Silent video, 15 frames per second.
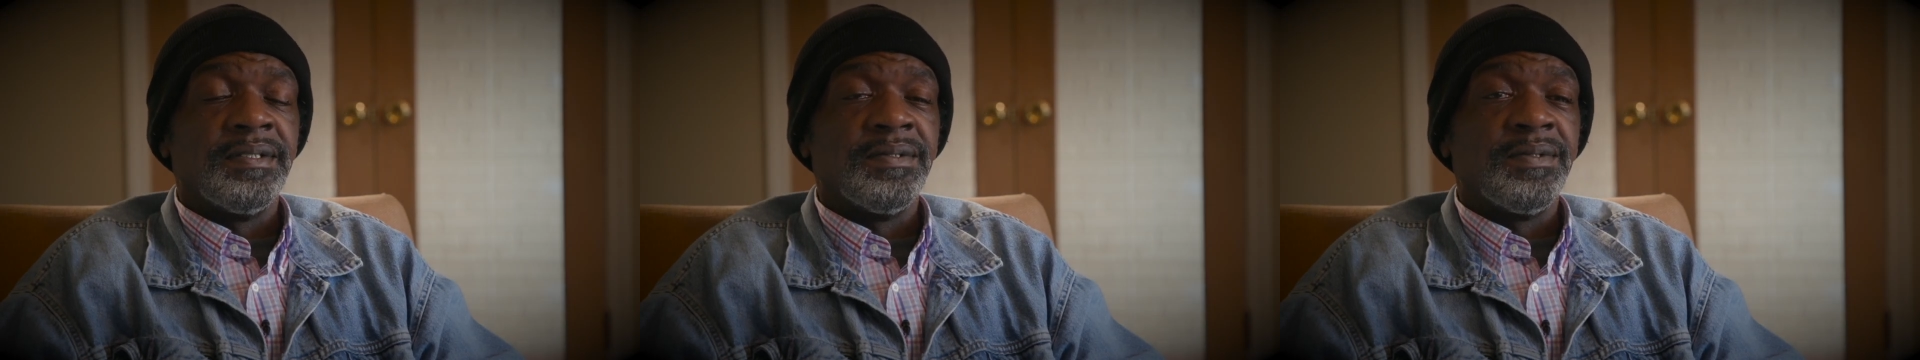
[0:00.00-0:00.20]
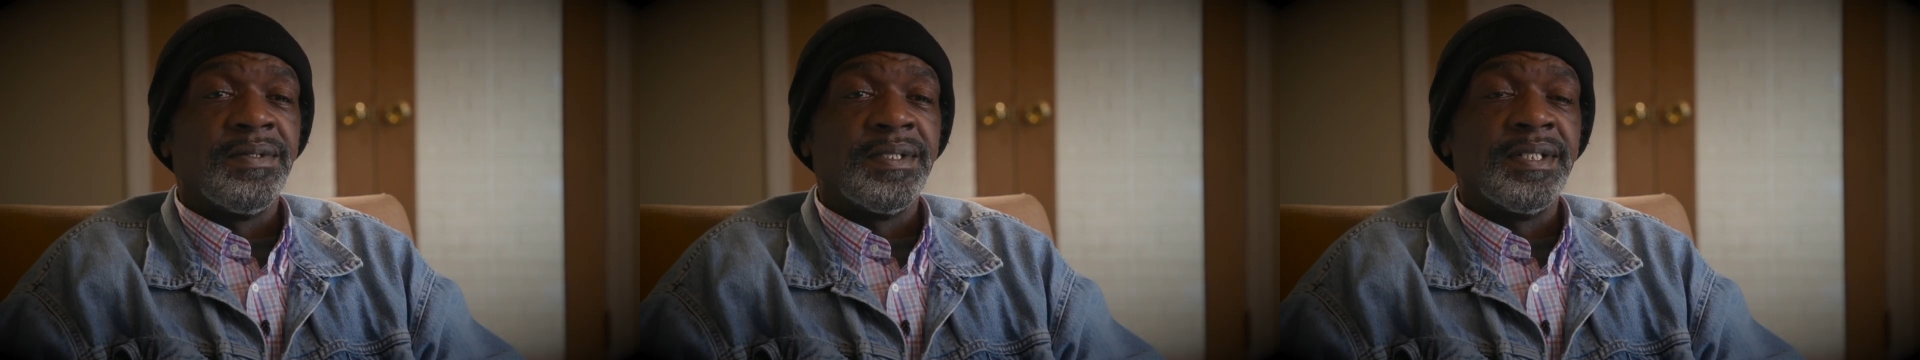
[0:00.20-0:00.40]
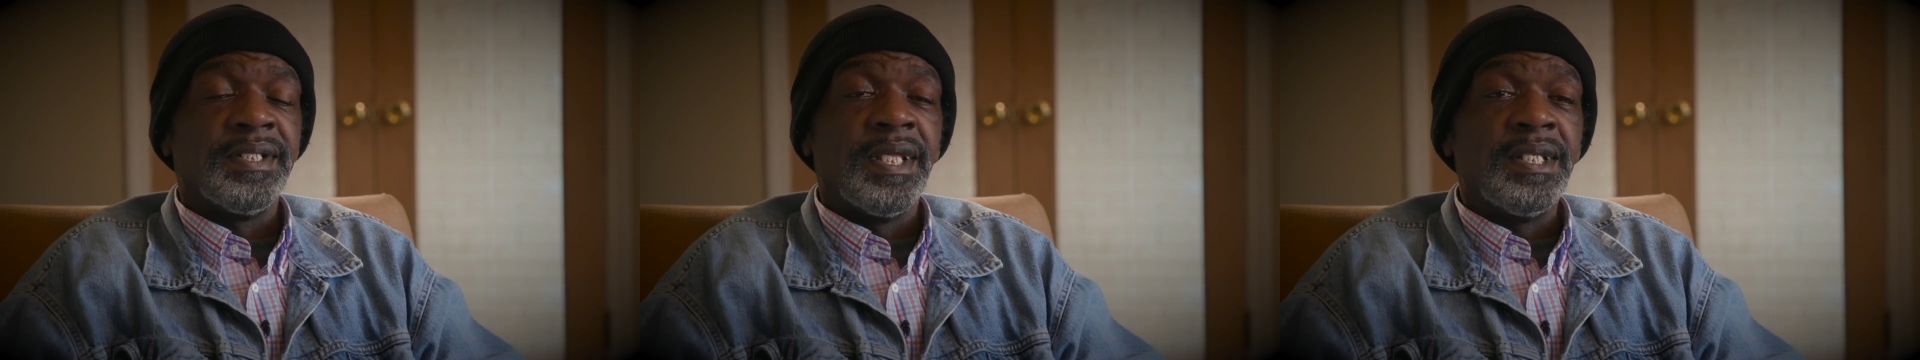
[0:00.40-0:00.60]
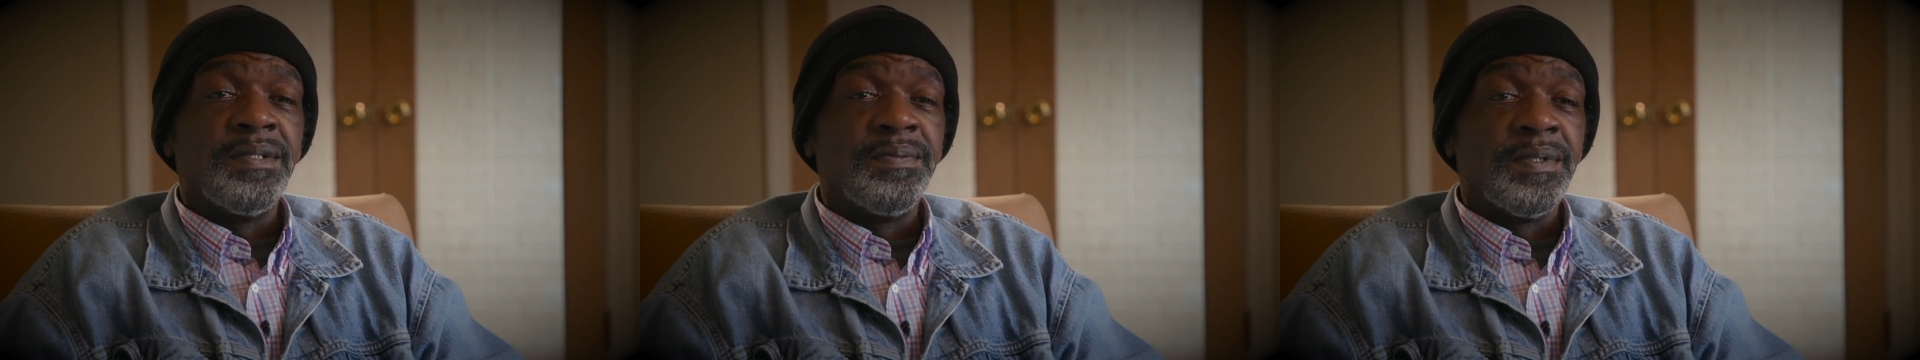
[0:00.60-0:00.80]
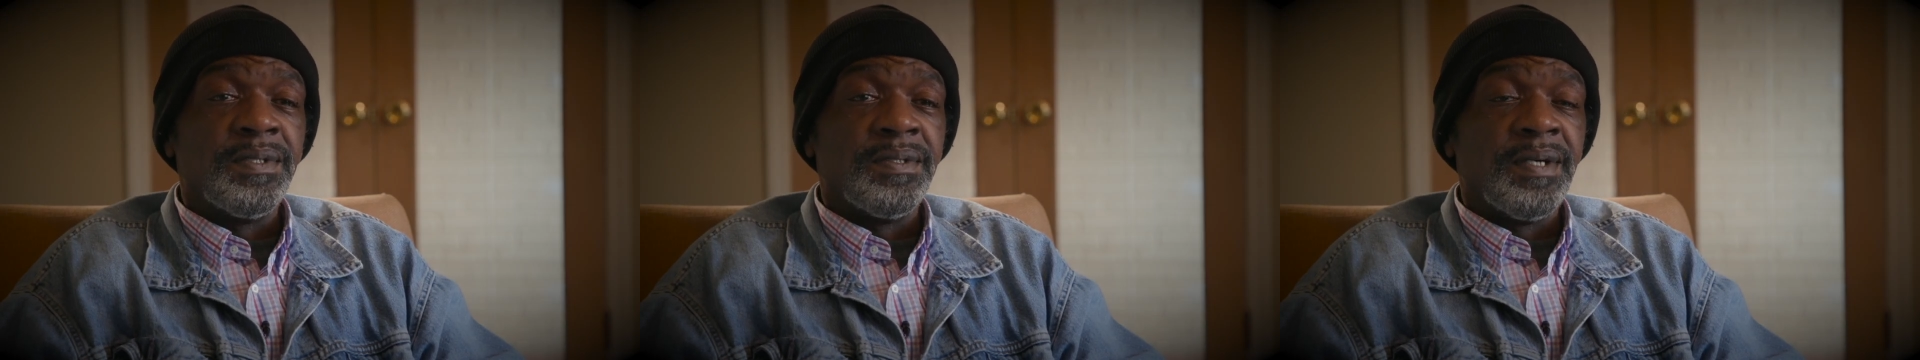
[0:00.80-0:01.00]
on
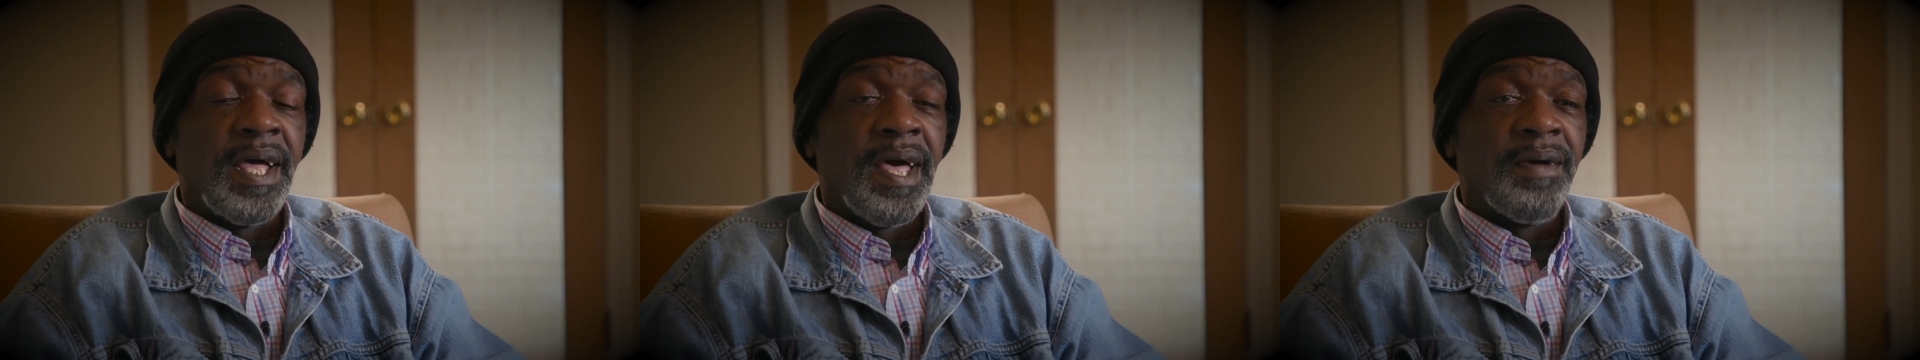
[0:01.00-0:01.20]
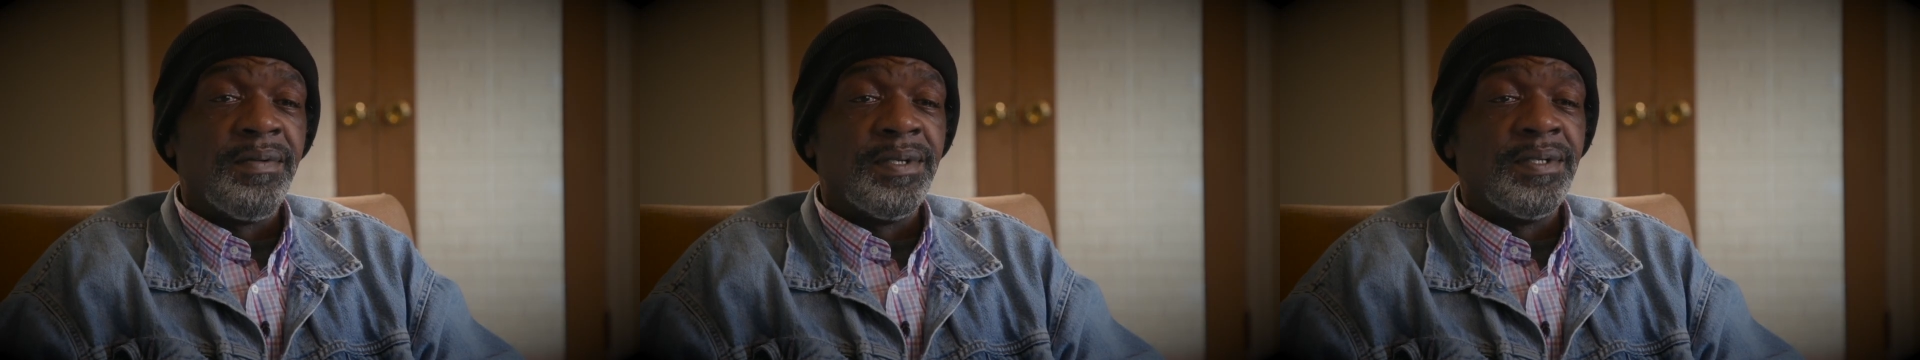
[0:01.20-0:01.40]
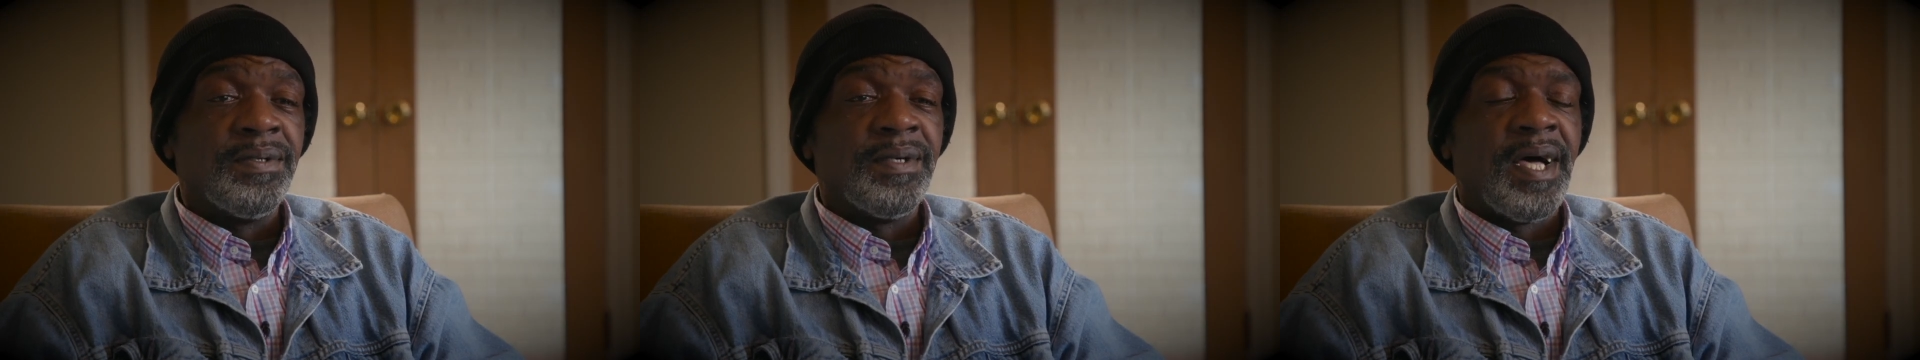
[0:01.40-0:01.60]
Statesville Avenue.